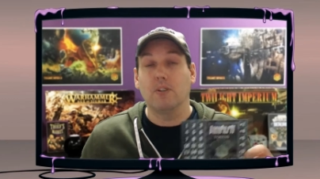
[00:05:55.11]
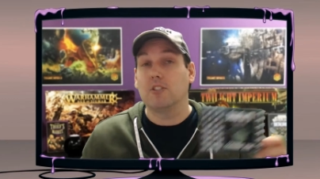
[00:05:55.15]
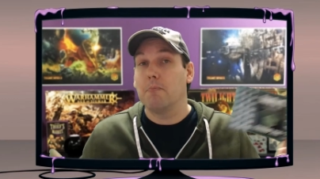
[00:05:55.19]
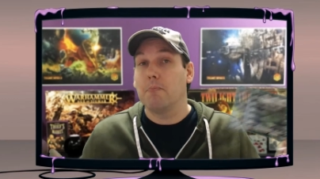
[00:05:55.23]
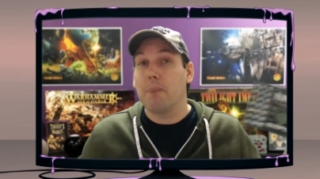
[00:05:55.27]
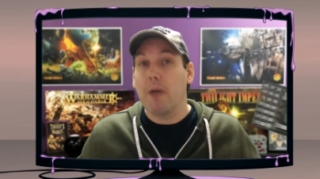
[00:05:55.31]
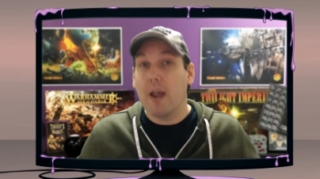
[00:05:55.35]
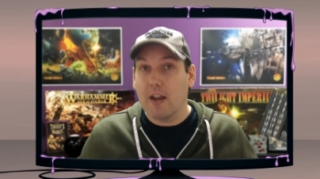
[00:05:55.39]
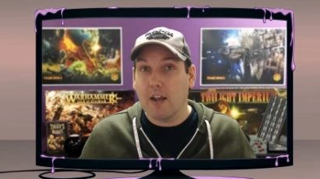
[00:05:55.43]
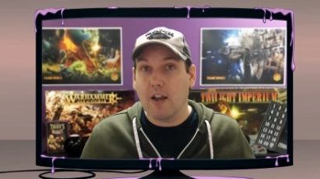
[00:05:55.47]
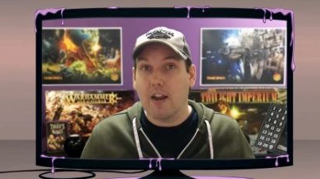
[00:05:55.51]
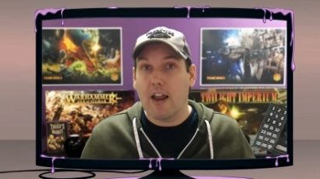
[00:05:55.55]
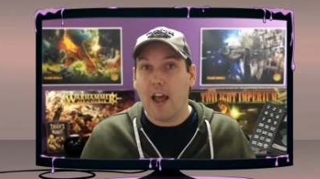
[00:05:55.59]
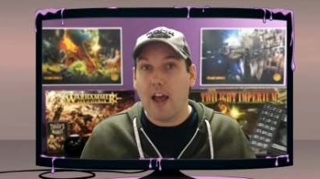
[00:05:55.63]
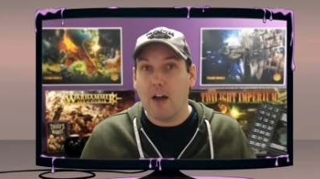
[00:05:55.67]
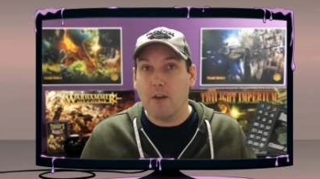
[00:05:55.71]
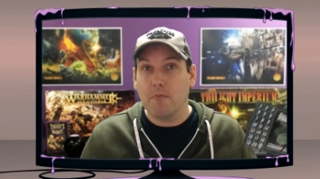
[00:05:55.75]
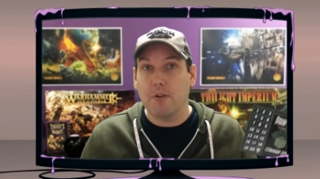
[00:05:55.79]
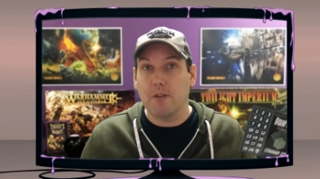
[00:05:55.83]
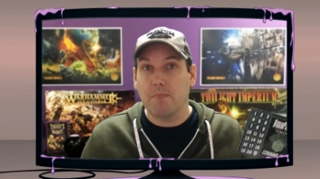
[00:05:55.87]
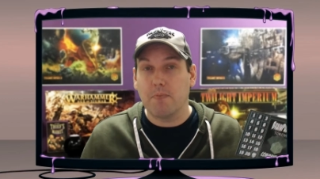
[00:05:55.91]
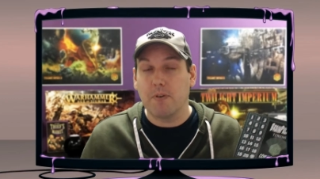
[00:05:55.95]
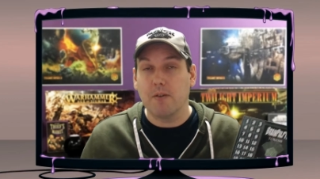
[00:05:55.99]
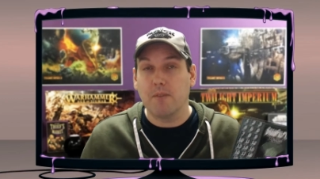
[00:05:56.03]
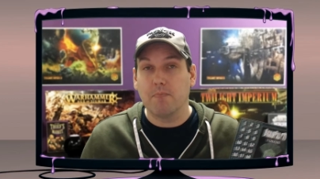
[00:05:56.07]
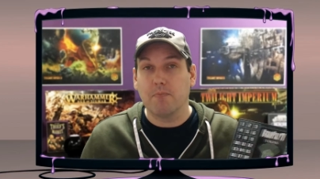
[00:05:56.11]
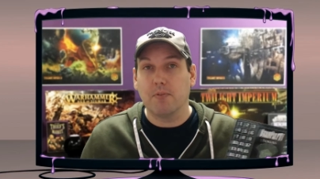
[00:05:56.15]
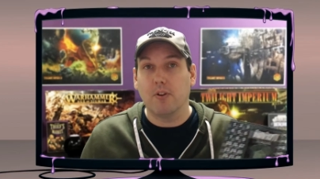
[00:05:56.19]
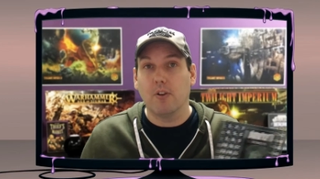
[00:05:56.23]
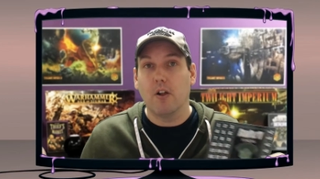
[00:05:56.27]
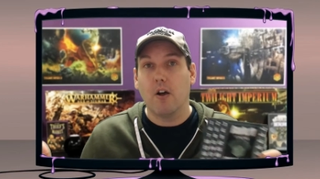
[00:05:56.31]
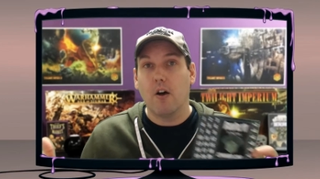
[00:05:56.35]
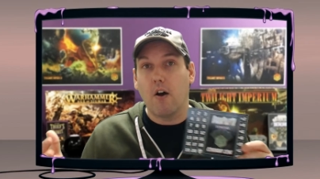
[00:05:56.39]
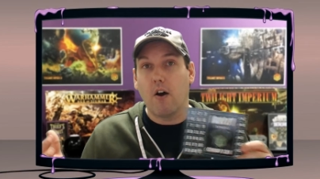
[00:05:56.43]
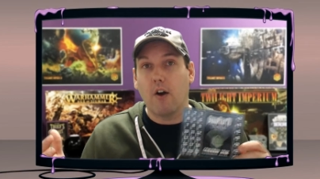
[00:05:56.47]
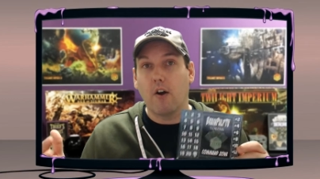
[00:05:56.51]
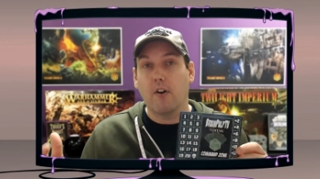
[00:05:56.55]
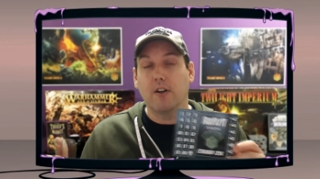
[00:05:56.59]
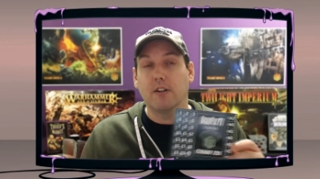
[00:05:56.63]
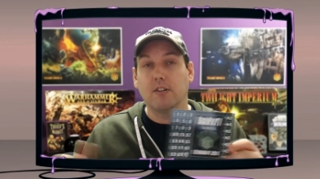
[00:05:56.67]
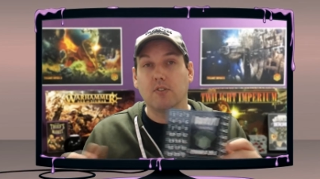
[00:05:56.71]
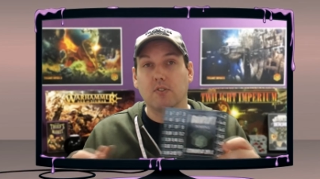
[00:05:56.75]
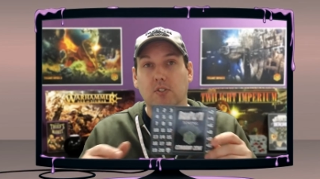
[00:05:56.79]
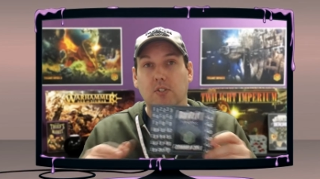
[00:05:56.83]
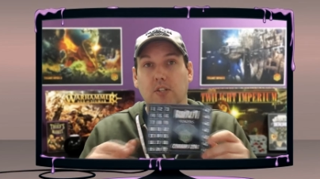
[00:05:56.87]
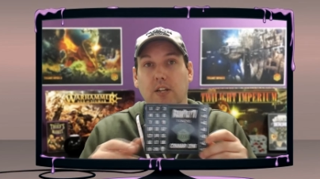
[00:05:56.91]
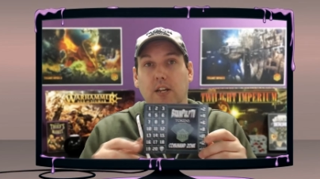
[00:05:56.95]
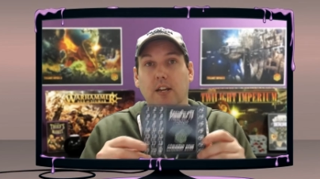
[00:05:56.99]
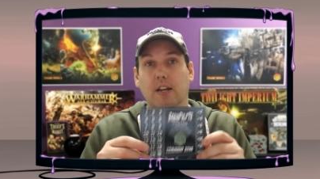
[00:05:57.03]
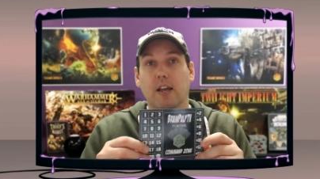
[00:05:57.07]
depending on how many people are
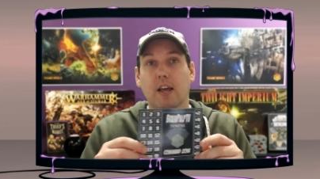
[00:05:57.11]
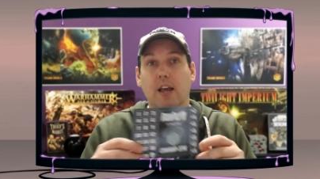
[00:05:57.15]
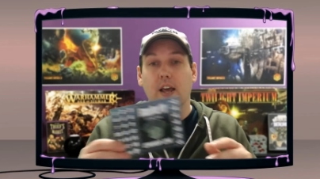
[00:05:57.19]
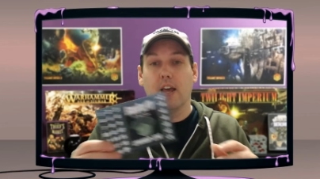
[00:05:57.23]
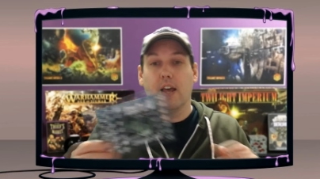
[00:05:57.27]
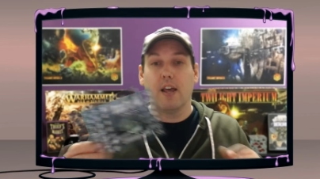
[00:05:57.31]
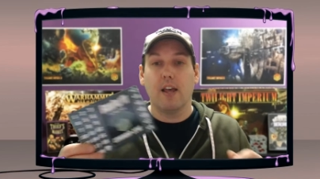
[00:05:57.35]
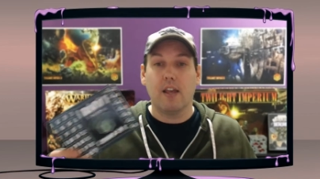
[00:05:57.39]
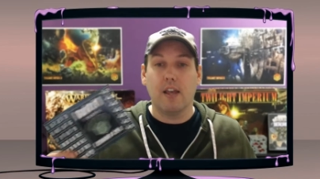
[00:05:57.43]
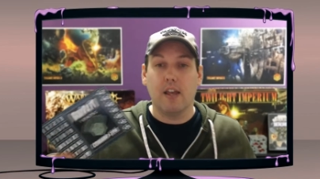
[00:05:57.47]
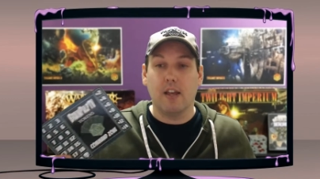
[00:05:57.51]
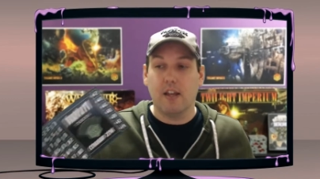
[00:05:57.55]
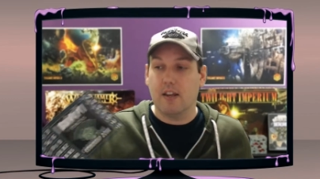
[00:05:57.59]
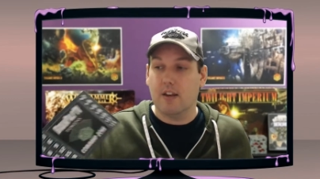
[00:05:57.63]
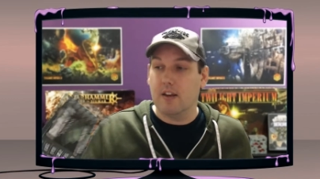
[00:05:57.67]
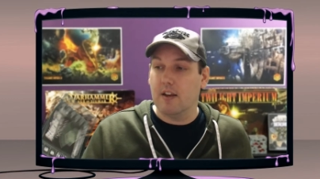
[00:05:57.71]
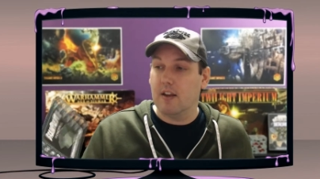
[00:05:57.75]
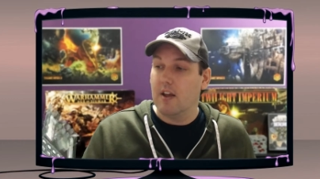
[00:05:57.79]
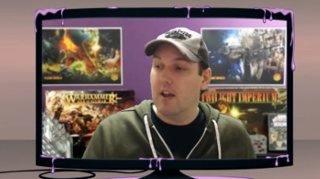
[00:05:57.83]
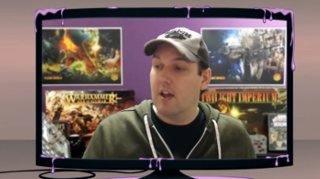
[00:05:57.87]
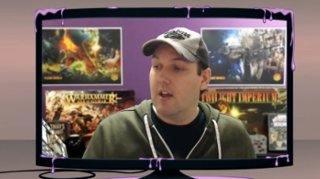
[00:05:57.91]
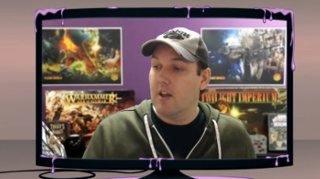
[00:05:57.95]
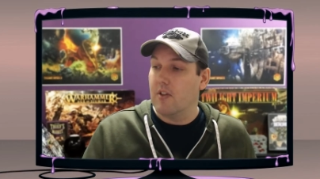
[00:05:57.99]
interested in